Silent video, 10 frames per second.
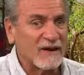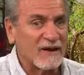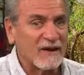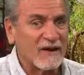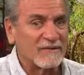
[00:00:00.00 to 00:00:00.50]

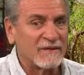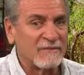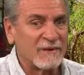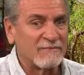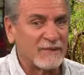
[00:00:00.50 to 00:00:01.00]
I
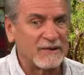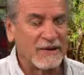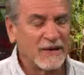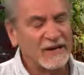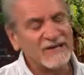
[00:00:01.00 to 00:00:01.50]
mean, but
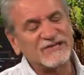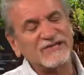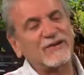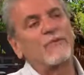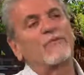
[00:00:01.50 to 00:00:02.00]
it
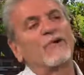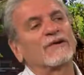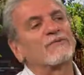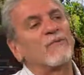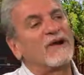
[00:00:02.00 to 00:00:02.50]
still
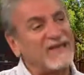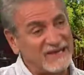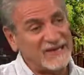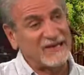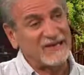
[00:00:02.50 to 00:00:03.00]
worked what he
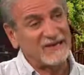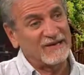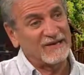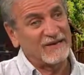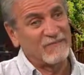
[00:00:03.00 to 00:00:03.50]
did.
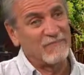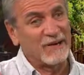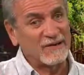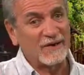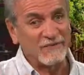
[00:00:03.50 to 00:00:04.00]

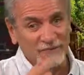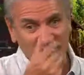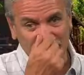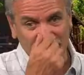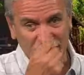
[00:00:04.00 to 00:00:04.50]
But
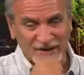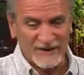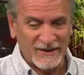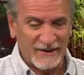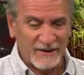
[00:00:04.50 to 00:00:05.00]

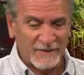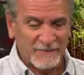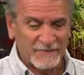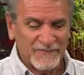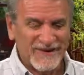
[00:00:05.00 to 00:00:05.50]
unfortunately,
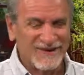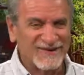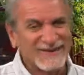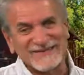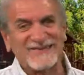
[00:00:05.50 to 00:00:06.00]

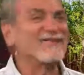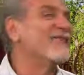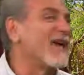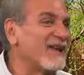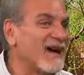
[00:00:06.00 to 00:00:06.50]
it's still
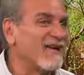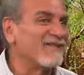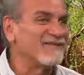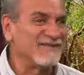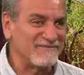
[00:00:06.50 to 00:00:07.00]
light
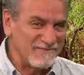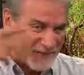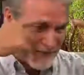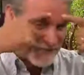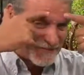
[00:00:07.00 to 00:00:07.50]
out, and
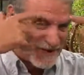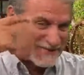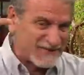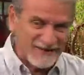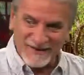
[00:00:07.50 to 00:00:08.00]
people have a
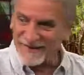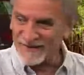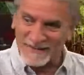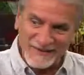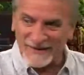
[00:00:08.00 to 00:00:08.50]
mindset like, oh,
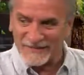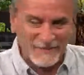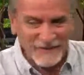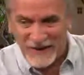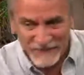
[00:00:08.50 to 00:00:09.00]
let me talk to
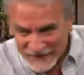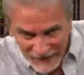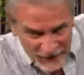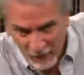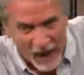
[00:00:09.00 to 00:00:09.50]
my friend. I haven't
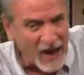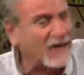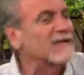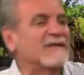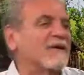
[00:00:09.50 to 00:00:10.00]
seen it in a
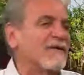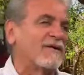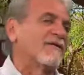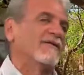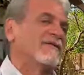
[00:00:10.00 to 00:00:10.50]
while, and they're
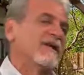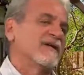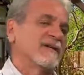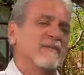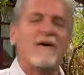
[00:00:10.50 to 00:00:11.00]
all going to talk
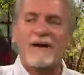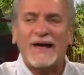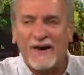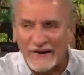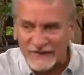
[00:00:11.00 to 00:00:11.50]
to them. Oh my
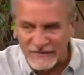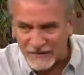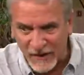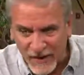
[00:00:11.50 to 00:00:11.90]
God, it's you!